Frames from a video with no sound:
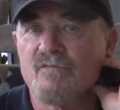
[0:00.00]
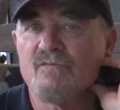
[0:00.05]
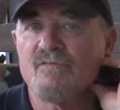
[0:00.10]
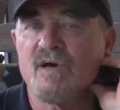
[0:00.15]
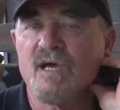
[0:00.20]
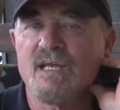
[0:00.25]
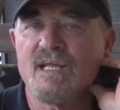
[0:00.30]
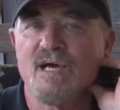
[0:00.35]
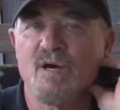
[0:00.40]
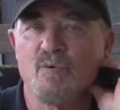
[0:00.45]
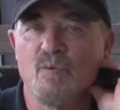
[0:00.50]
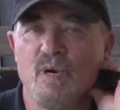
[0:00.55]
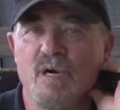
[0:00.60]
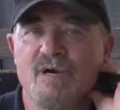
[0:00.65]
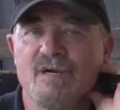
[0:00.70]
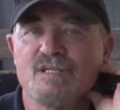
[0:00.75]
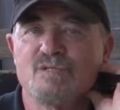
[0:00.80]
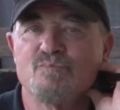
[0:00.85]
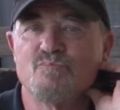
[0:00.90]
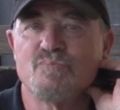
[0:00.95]
find out
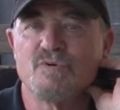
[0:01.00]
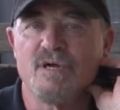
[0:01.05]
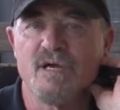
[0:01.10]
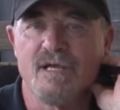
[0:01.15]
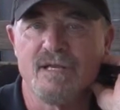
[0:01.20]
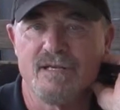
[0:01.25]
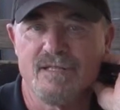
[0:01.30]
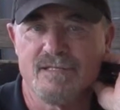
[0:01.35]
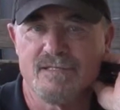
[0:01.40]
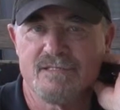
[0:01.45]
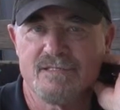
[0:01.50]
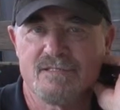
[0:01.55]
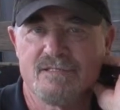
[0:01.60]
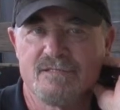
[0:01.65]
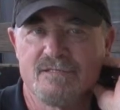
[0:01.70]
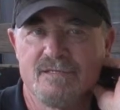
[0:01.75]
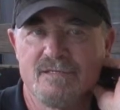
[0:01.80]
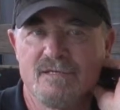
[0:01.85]
where his brain is.